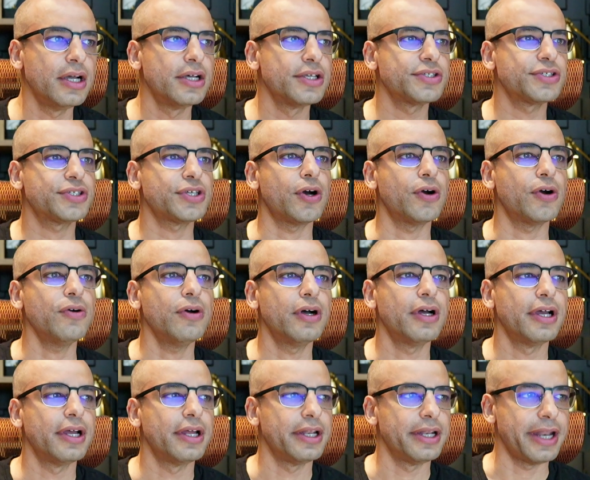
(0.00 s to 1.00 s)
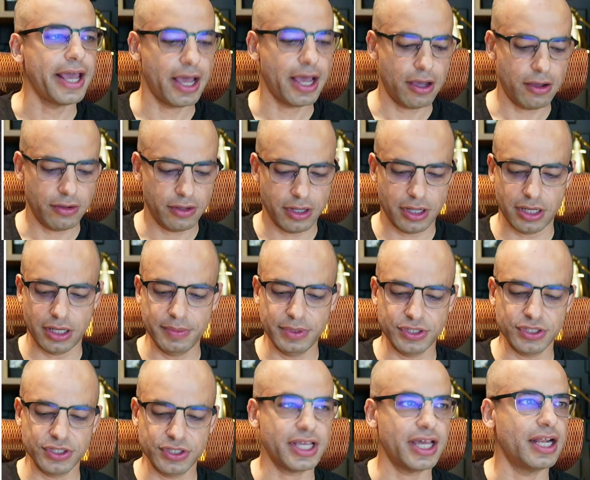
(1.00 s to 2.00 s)
So now let me
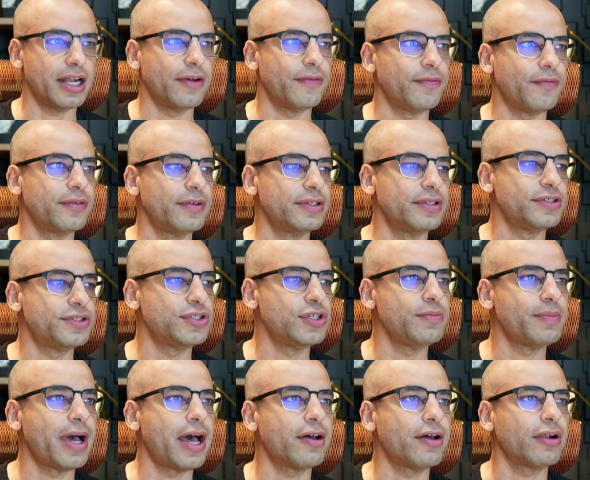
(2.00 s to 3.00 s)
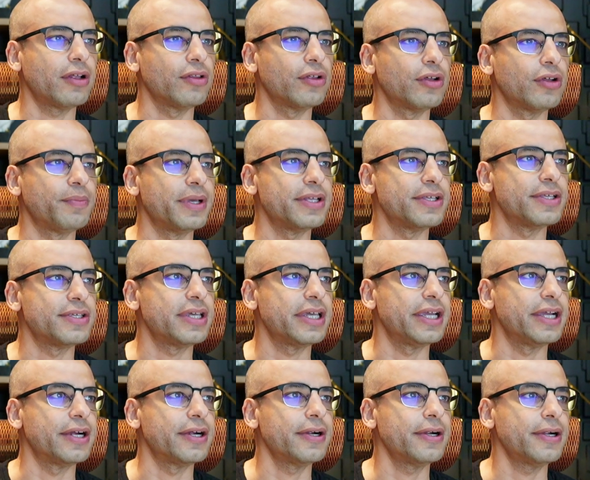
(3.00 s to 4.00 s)
just kind of zoom out a little bit
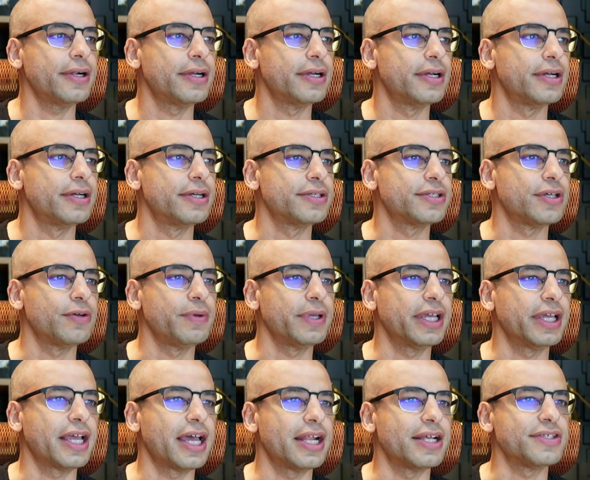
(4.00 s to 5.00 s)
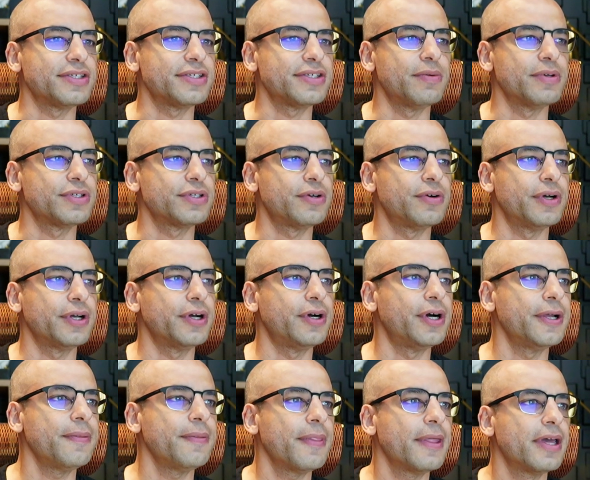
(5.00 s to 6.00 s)
here so we can kind of see what's going
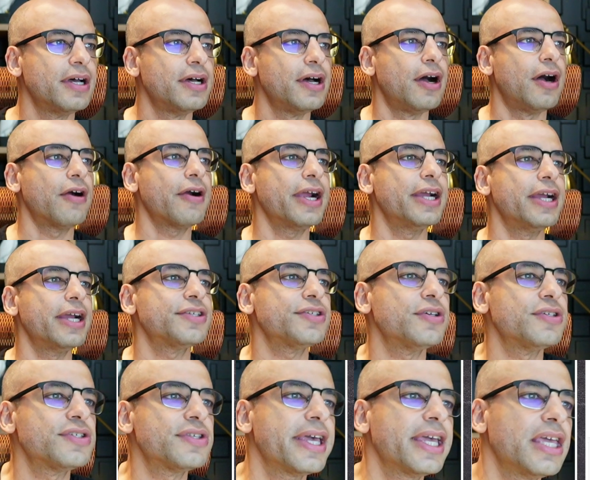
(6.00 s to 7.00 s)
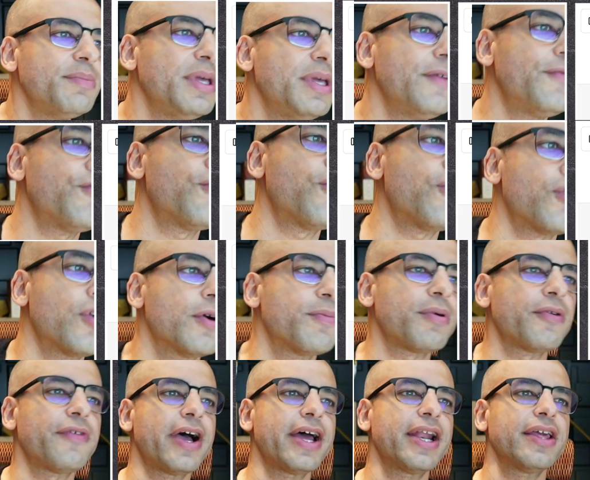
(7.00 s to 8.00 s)
on. All right, so it's thanking me for
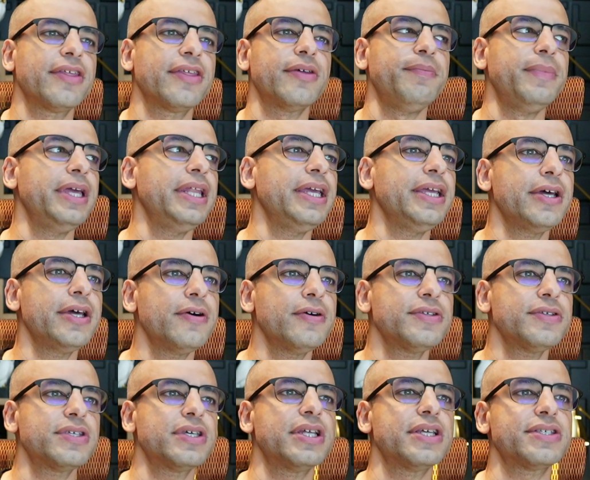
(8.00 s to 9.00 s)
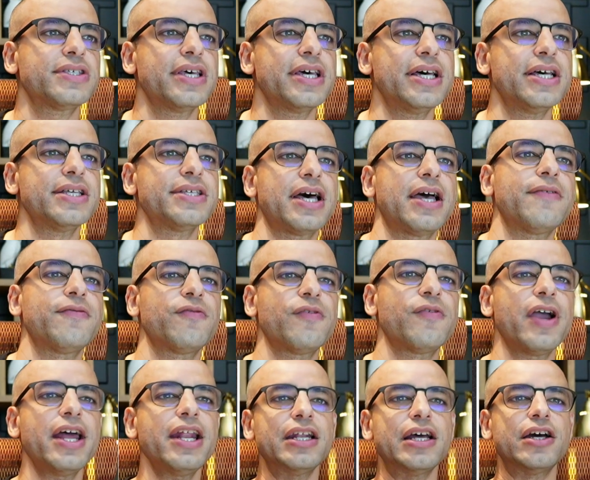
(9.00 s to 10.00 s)
providing the meeting notes, and it says, I've
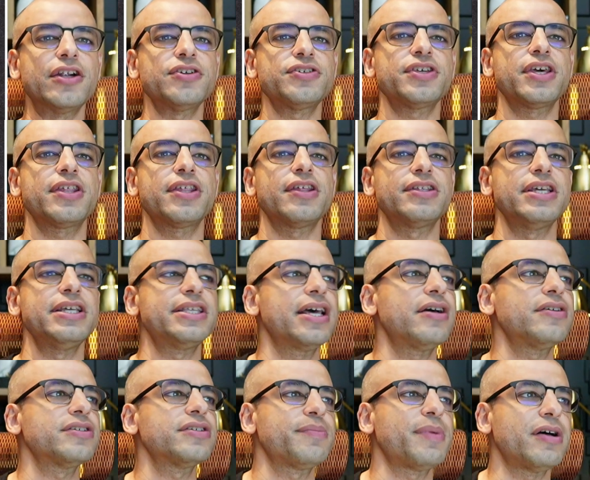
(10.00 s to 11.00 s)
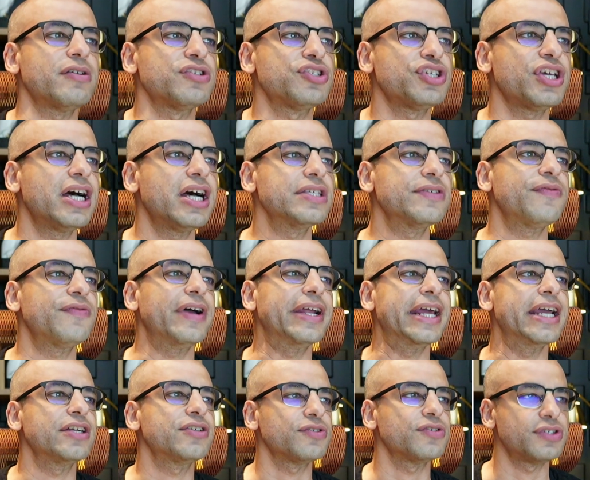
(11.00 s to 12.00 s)
read and understand the details about John's
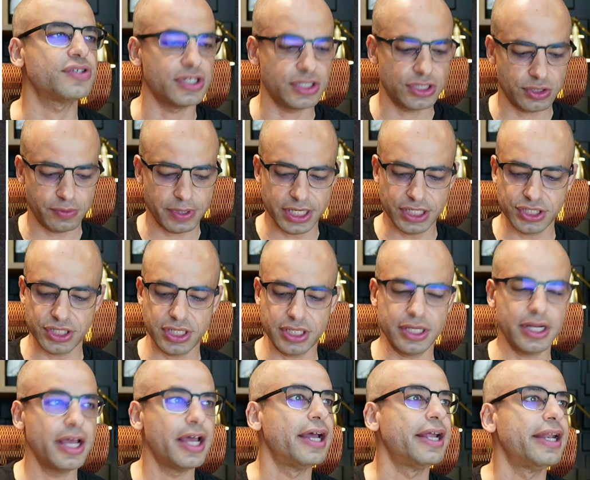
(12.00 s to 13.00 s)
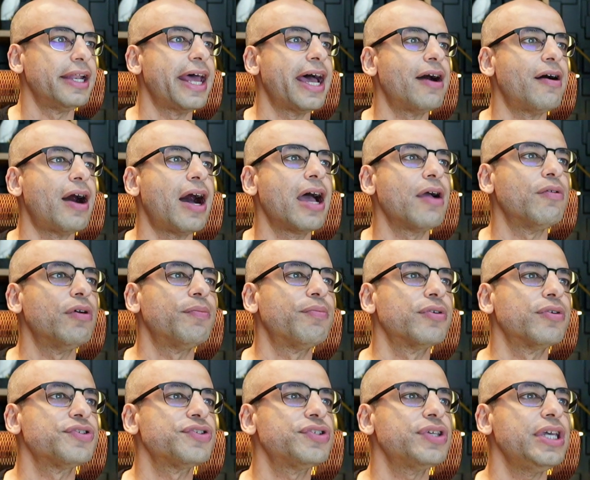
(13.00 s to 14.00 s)
financial situation. Now I will
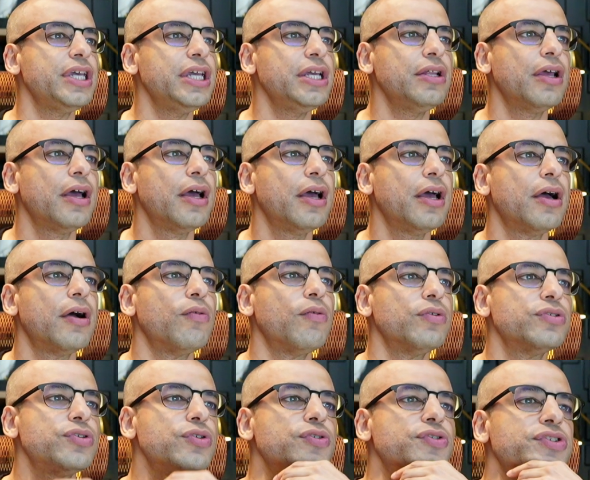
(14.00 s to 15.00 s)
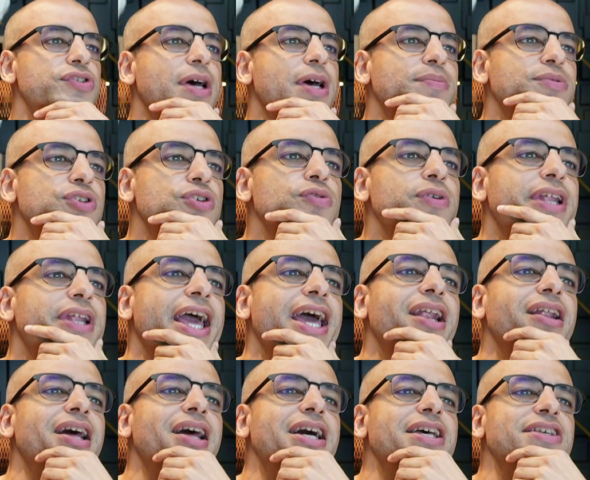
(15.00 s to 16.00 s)
proceed to step 2 and
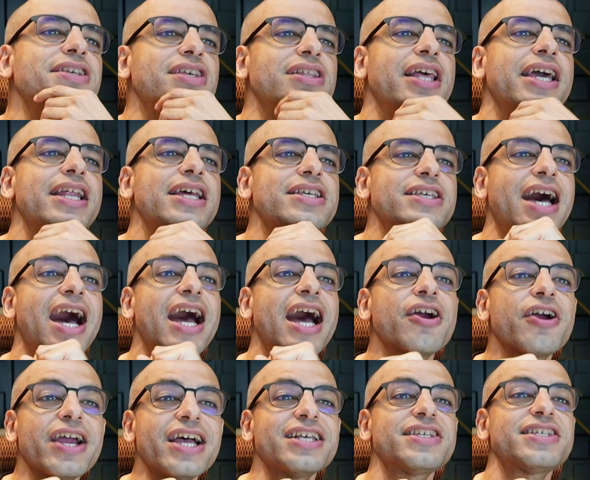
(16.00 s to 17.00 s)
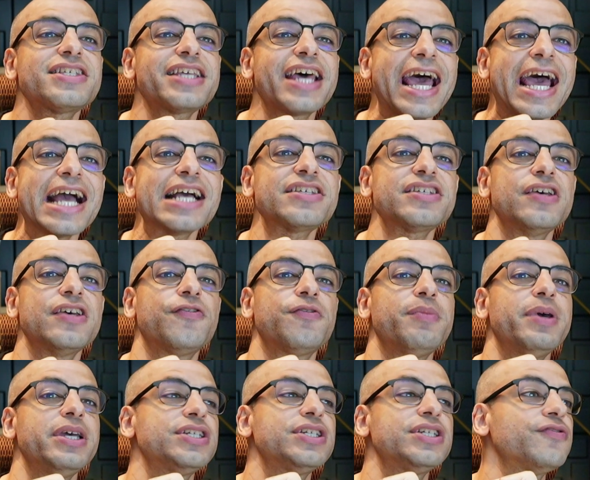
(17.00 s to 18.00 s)
analyze the latest IRS tax
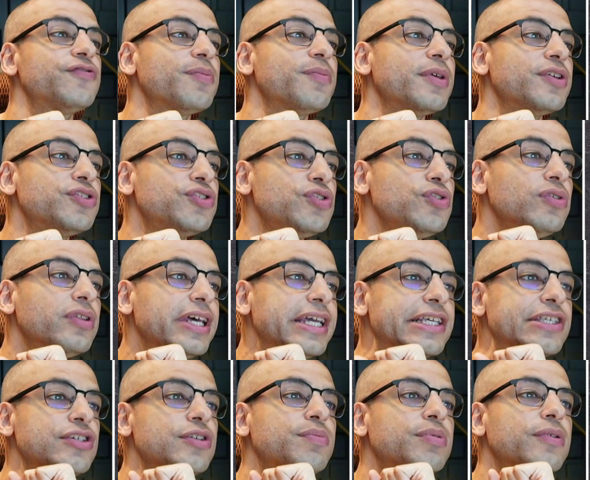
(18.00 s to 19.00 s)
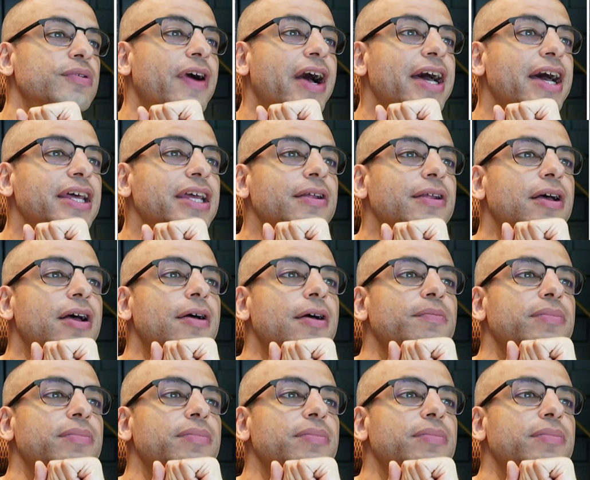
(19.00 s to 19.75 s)
information from the 2 links you provided.